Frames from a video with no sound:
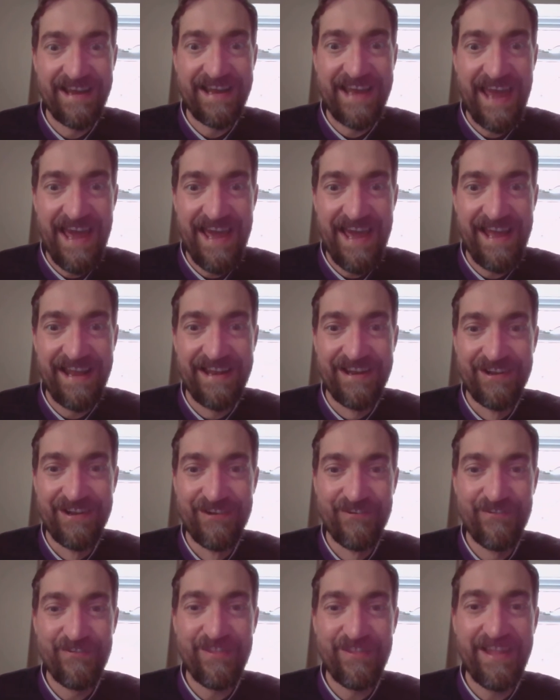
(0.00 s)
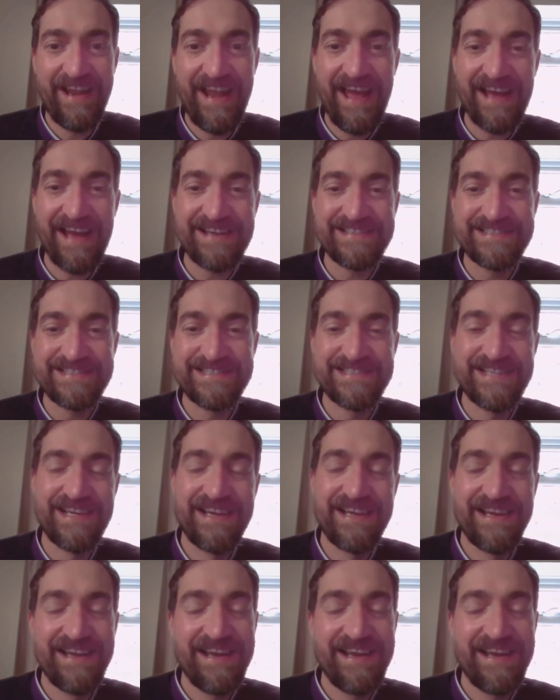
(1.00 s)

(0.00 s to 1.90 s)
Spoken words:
again for the next